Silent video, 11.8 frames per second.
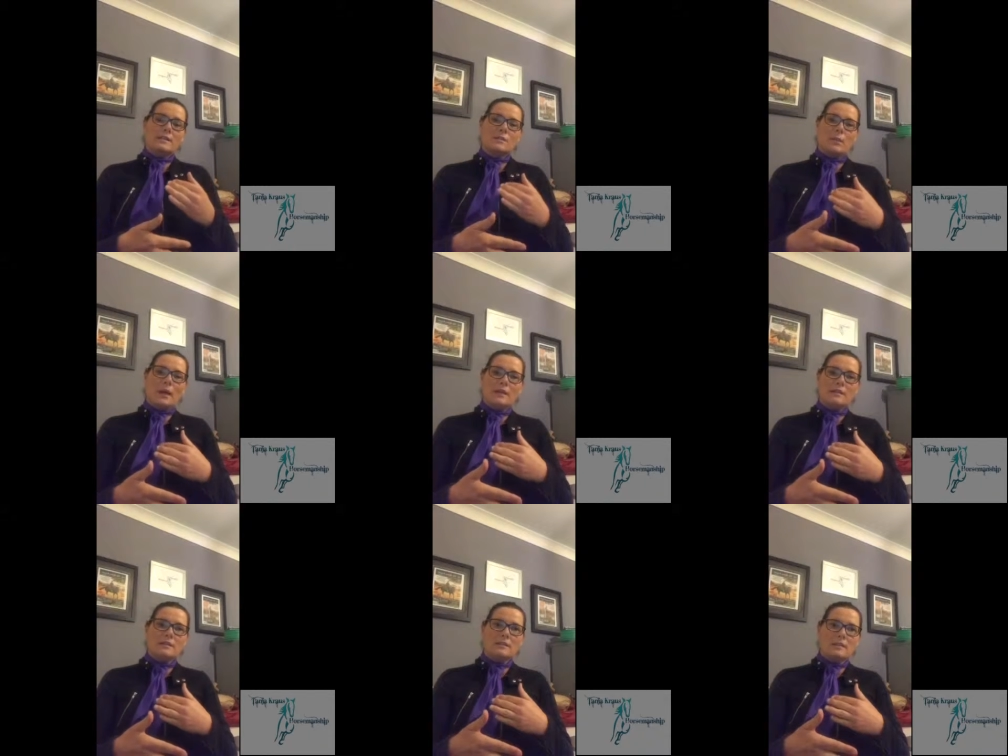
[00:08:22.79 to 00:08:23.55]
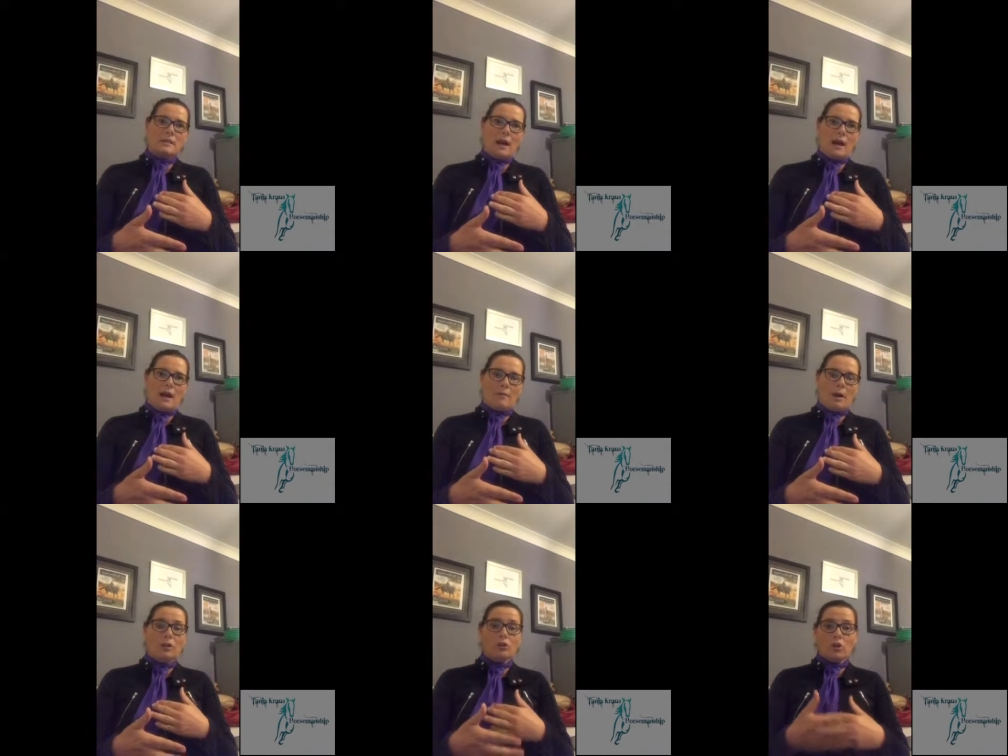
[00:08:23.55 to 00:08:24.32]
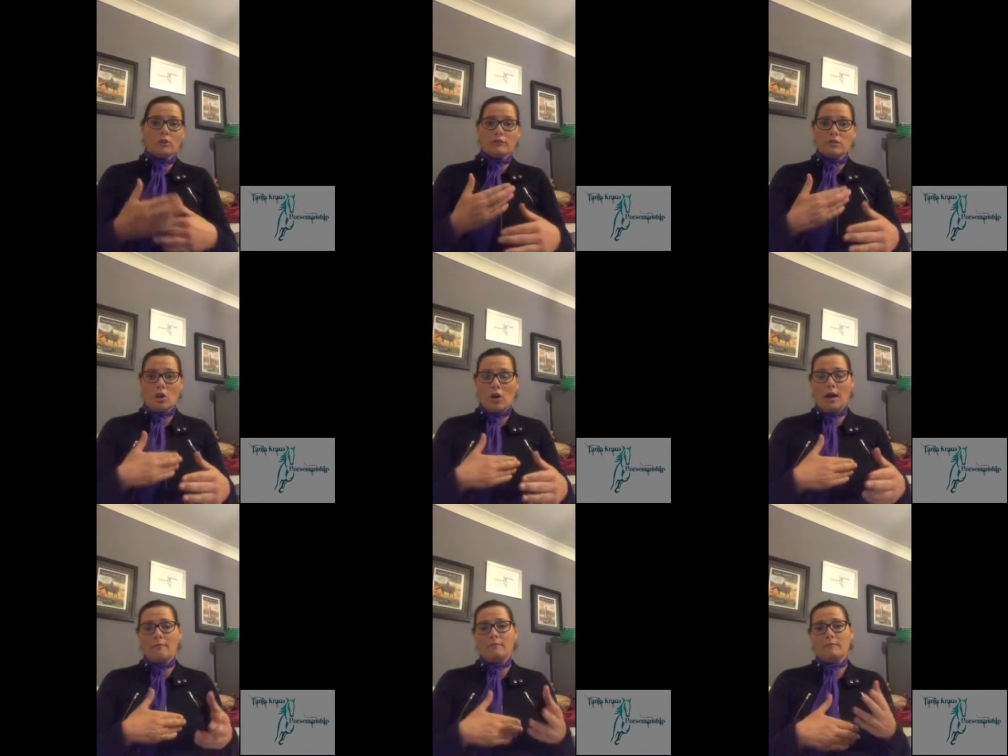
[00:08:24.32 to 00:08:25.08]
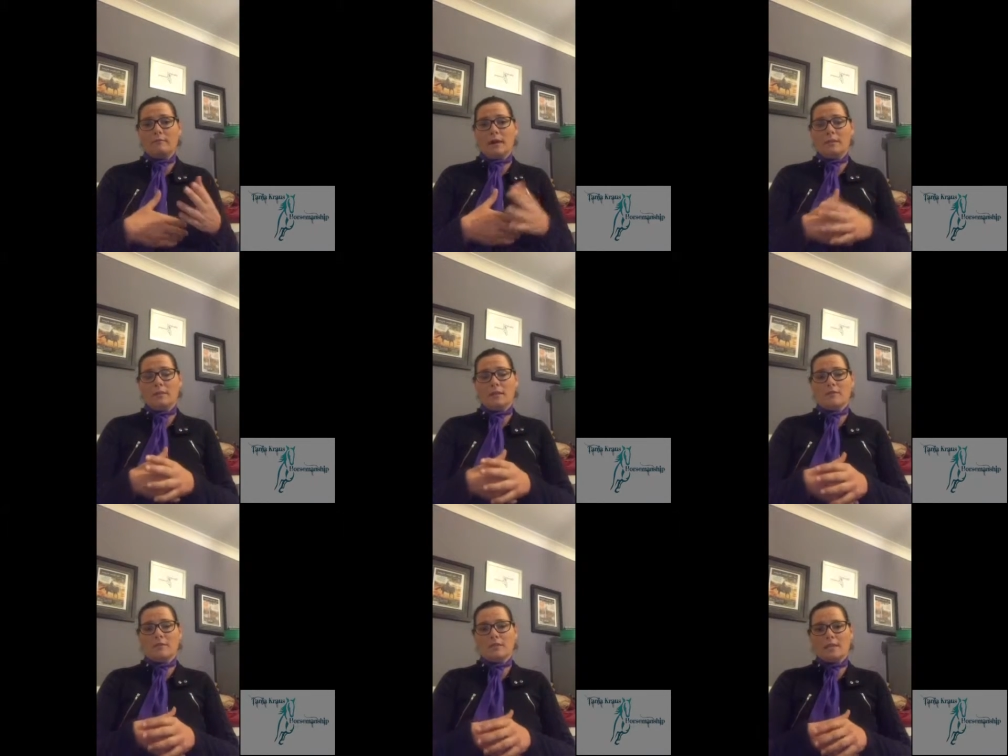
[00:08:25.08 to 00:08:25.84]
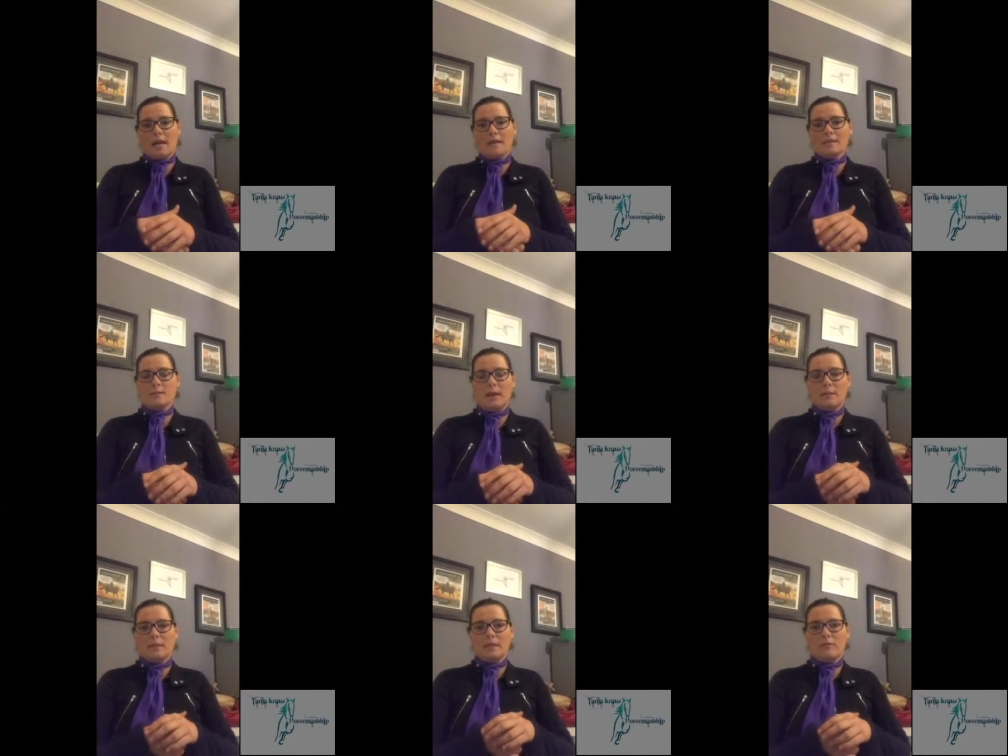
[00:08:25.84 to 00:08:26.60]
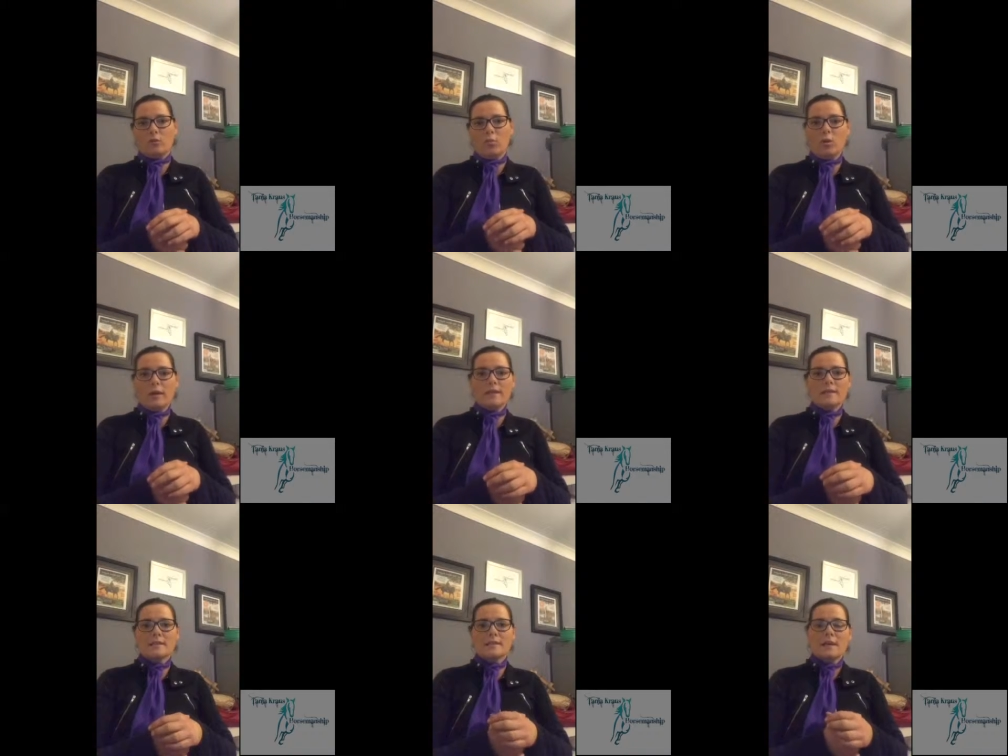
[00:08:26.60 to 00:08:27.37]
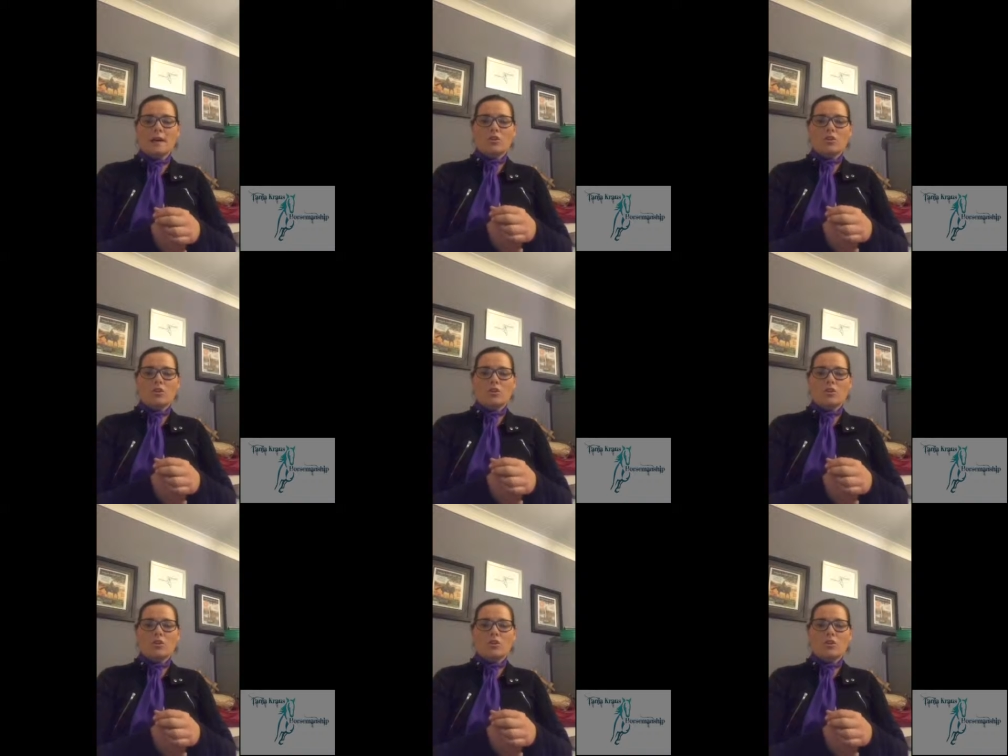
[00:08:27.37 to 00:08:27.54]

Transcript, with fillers: spend a lot of time, maybe even days, maybe even weeks,